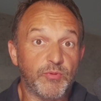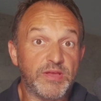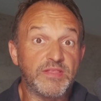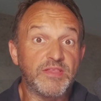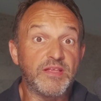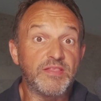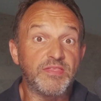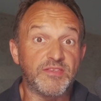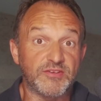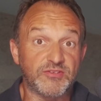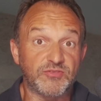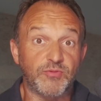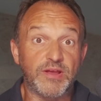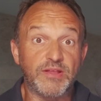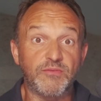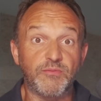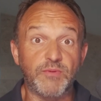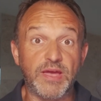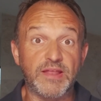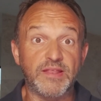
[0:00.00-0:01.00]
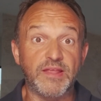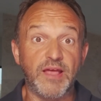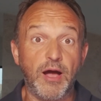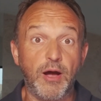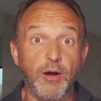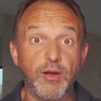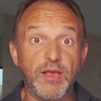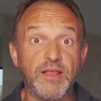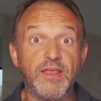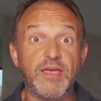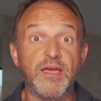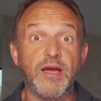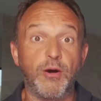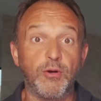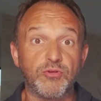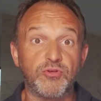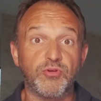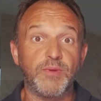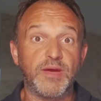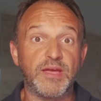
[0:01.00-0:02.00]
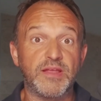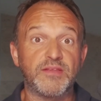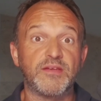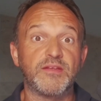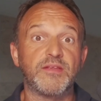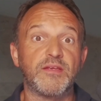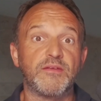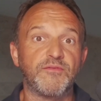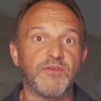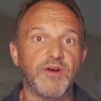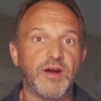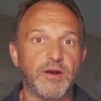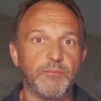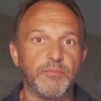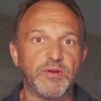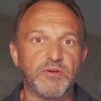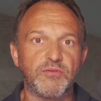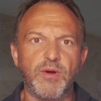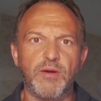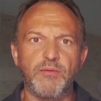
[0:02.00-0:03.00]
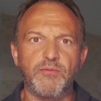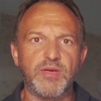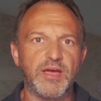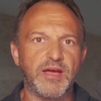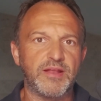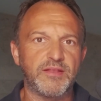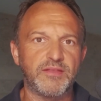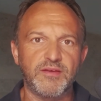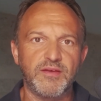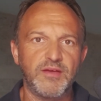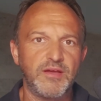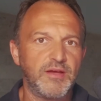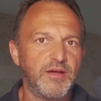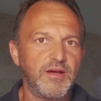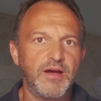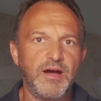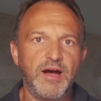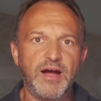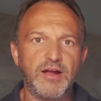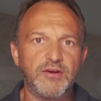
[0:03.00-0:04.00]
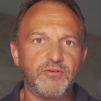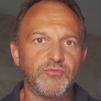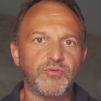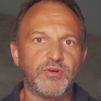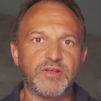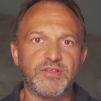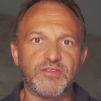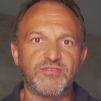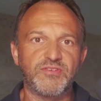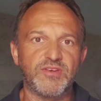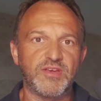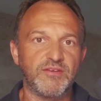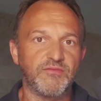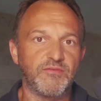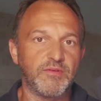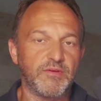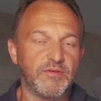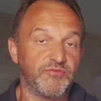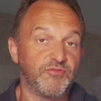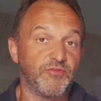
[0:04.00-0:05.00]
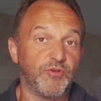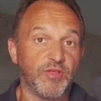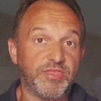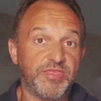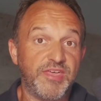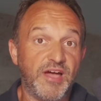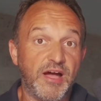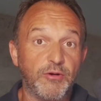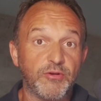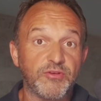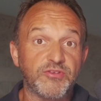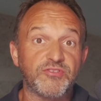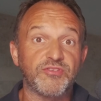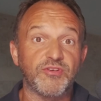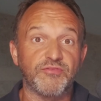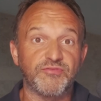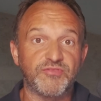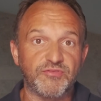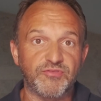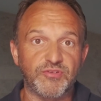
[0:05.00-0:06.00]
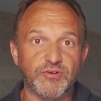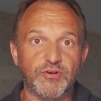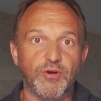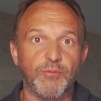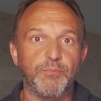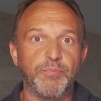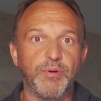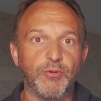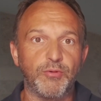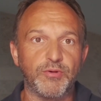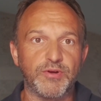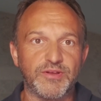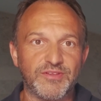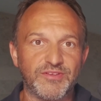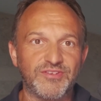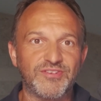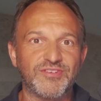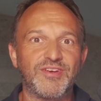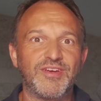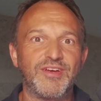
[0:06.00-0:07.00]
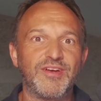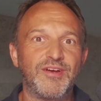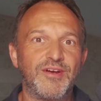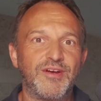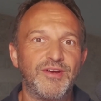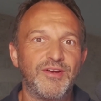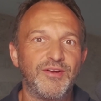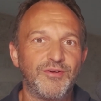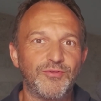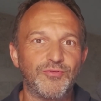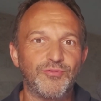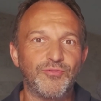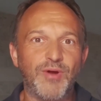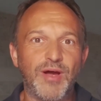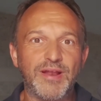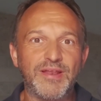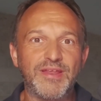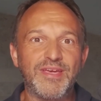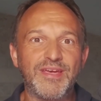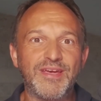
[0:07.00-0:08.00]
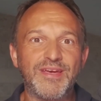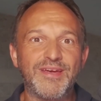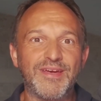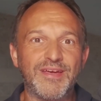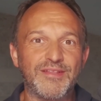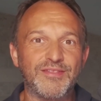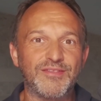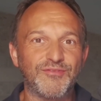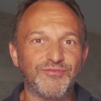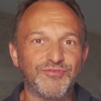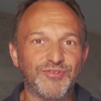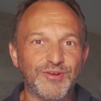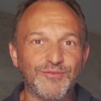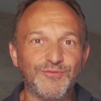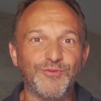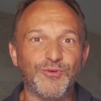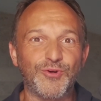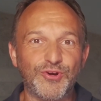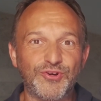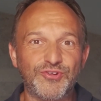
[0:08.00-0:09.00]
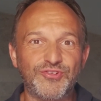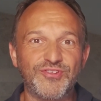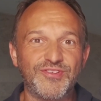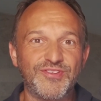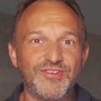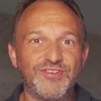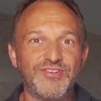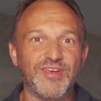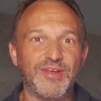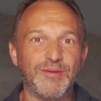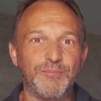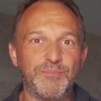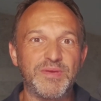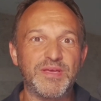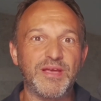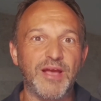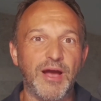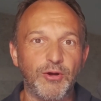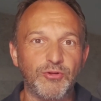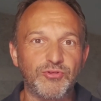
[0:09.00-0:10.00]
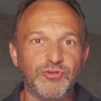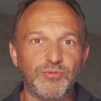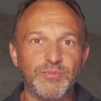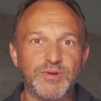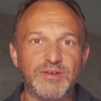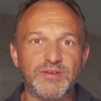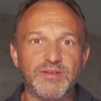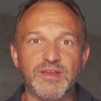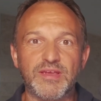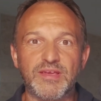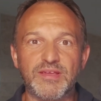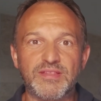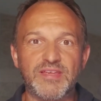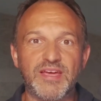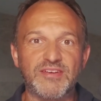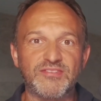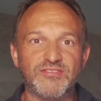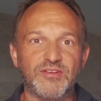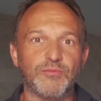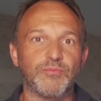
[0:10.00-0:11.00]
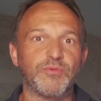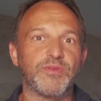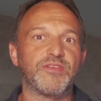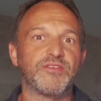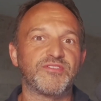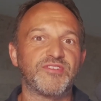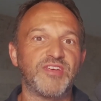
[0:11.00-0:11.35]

We did this, right? We had a highly automated environment where we had hundreds, if not thousands of different components running in different versions and being automatically tested with the